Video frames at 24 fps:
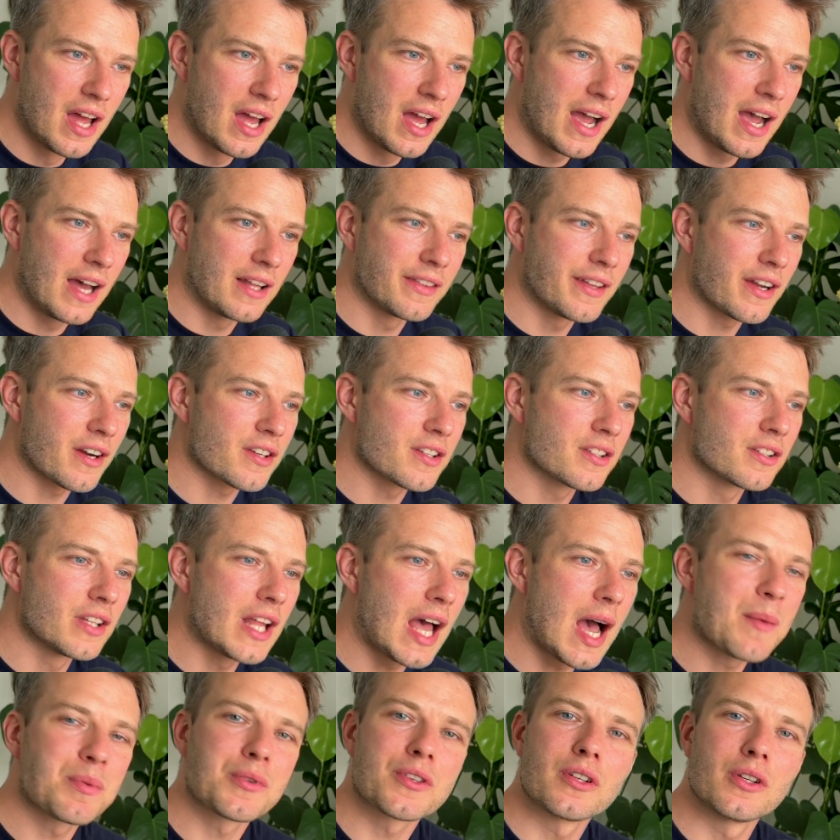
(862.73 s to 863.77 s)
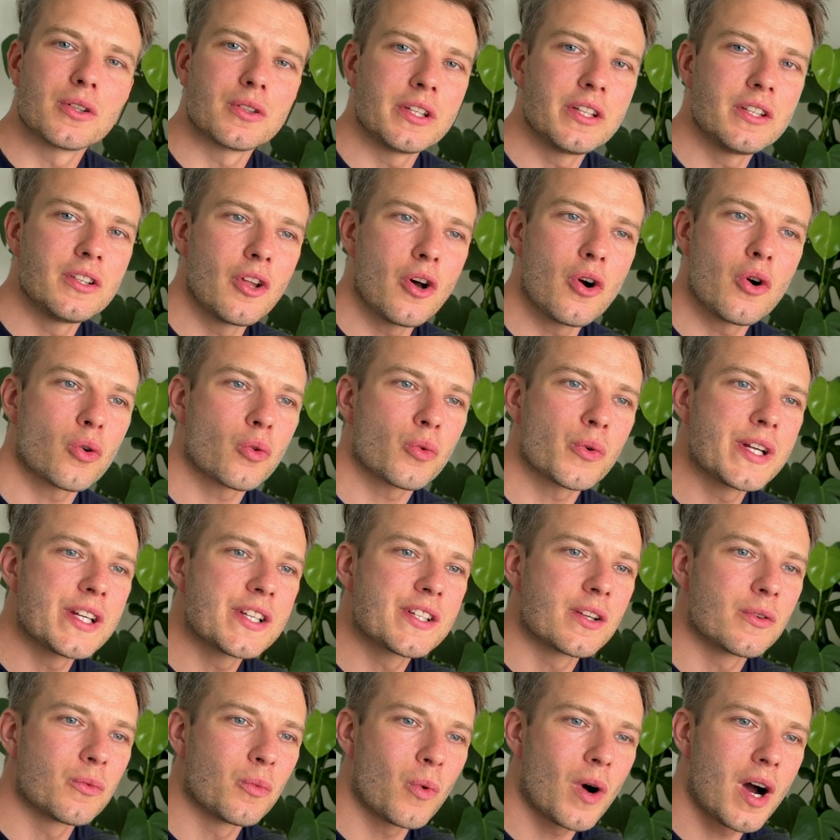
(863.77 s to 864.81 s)
And there's absolutely no
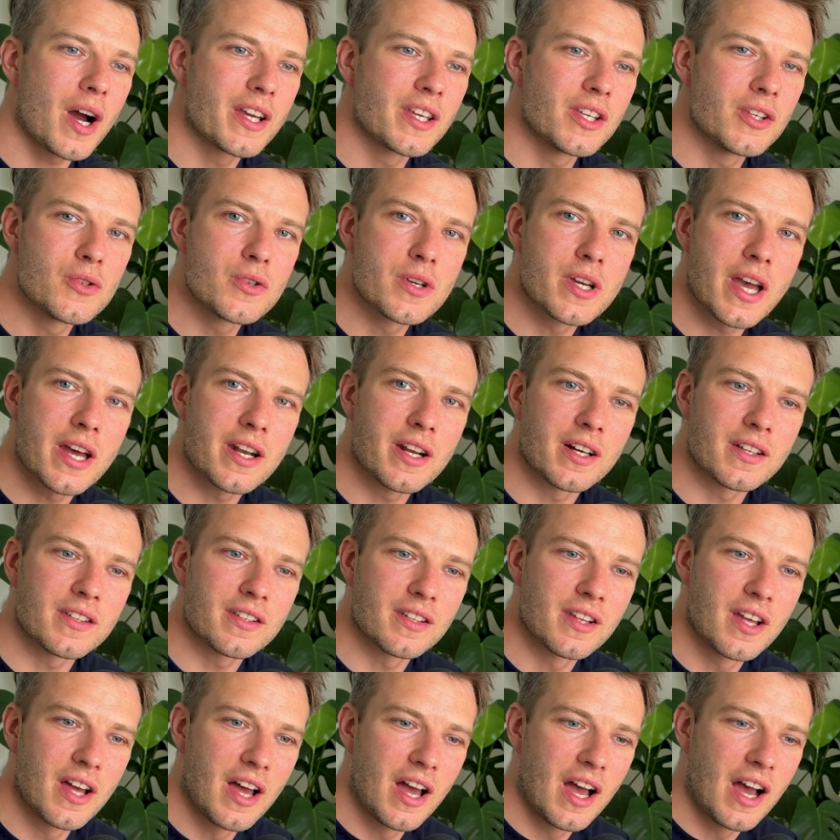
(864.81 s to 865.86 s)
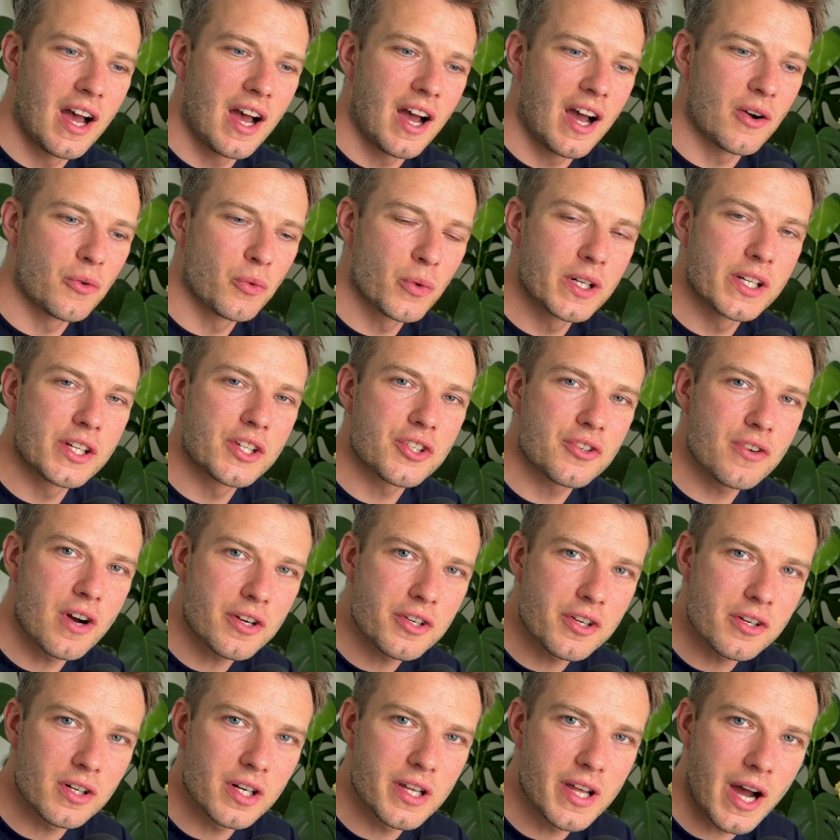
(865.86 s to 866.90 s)
reason why you cannot really
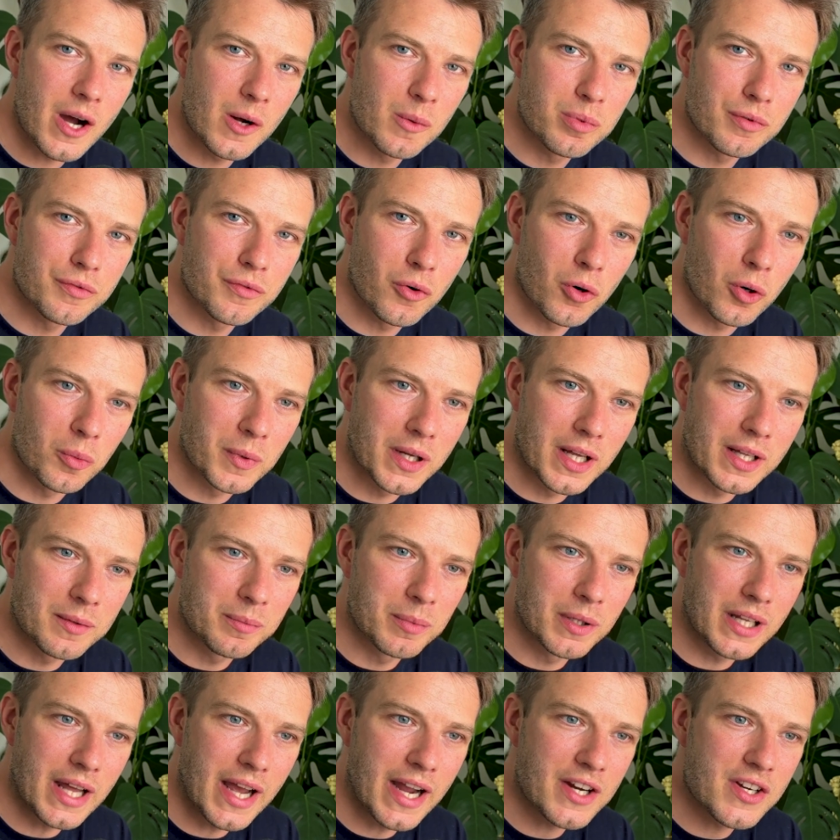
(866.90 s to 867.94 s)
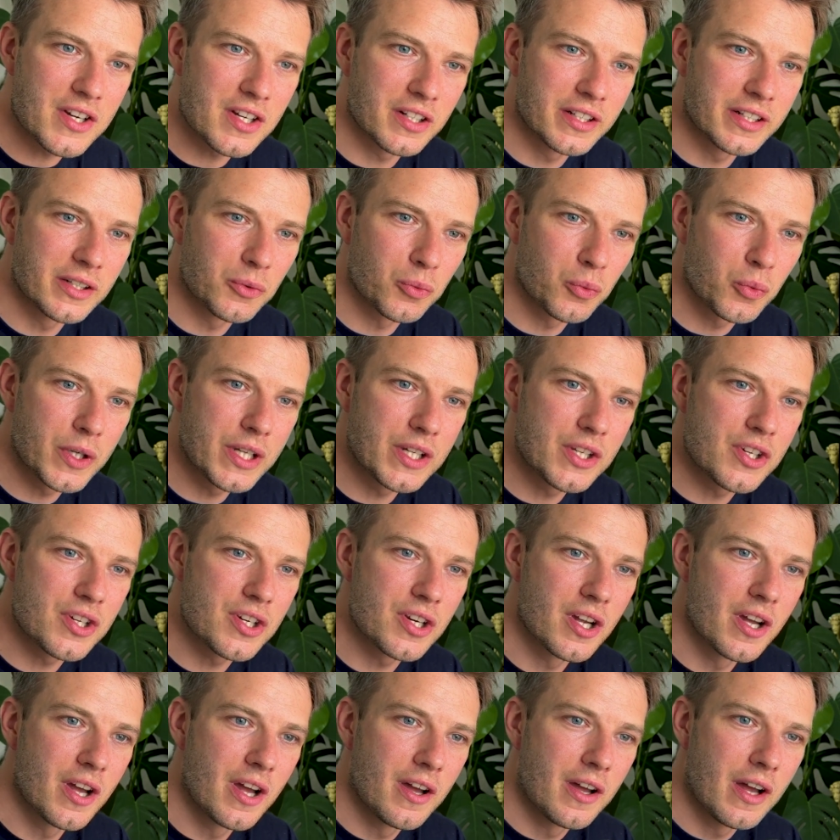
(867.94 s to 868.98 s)
structurally outperform that, but actually reach
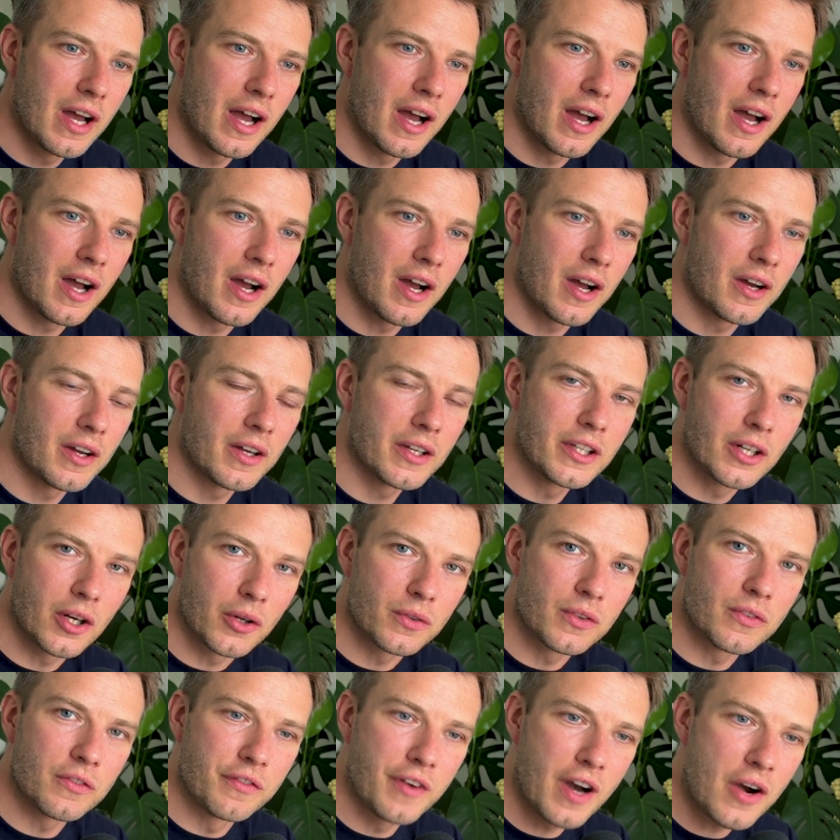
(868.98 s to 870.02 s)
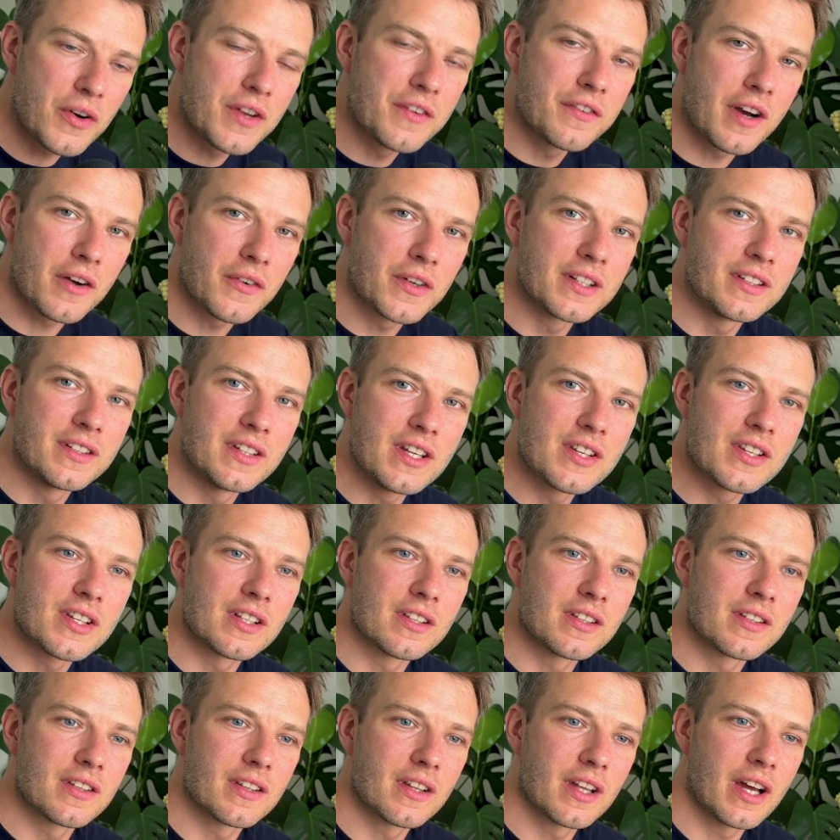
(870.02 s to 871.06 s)
very, very
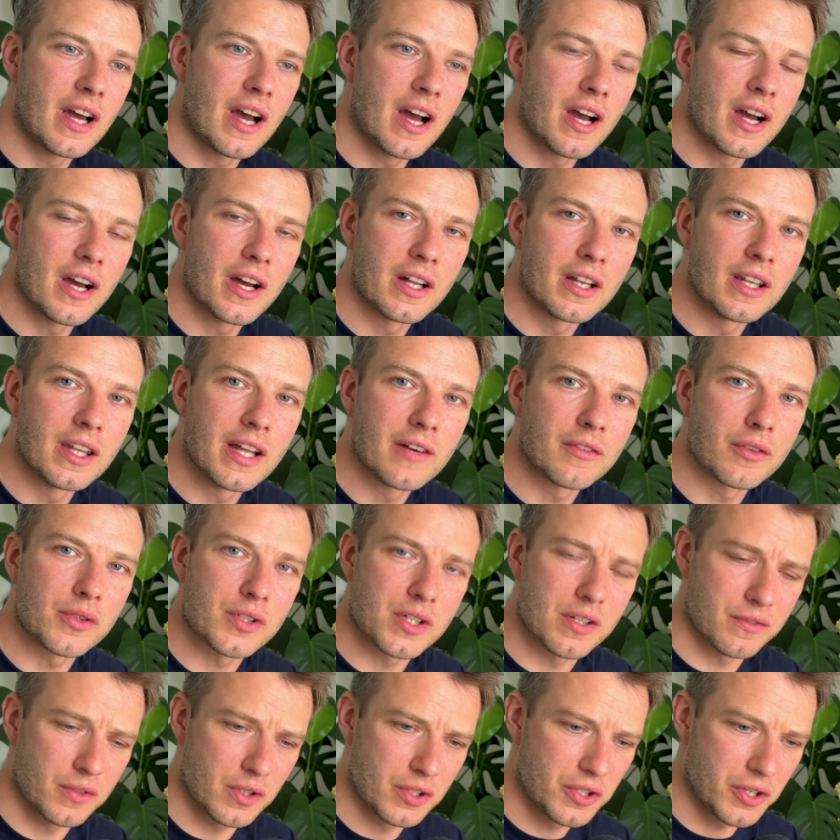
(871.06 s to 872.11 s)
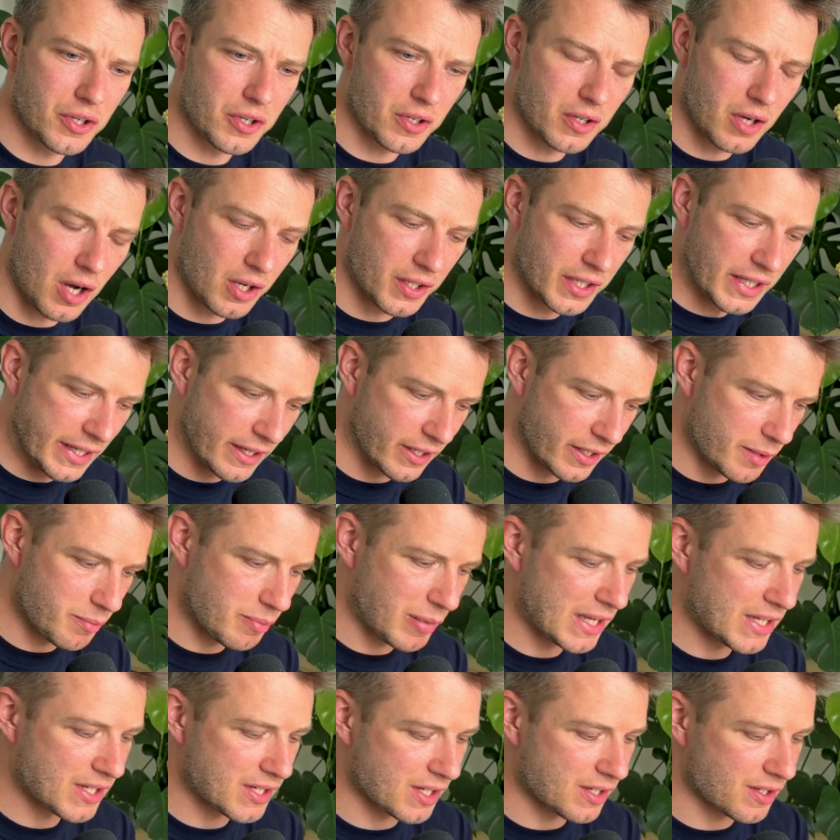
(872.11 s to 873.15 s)
decent levels of return on a yearly
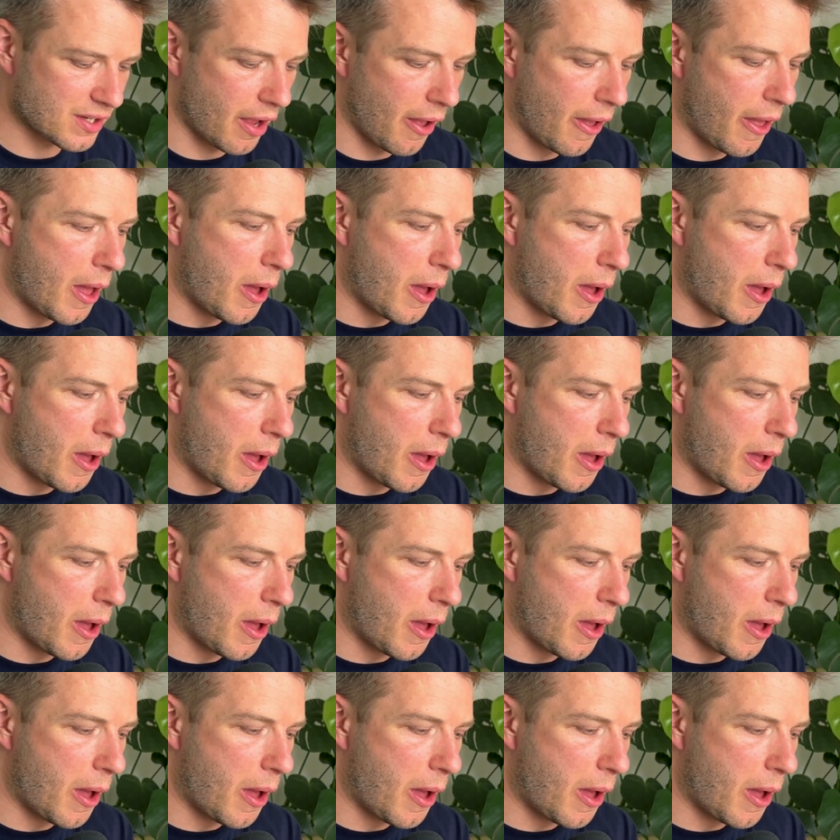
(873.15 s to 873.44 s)
basis.